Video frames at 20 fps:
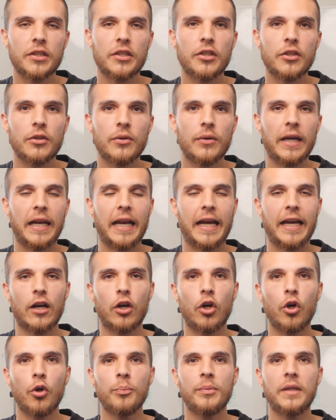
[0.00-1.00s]
you and I
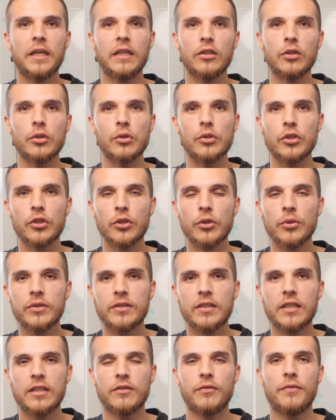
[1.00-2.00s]
hope that you use
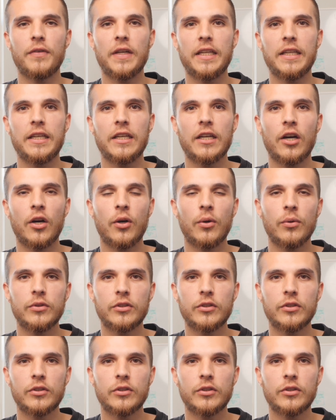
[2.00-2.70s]
this video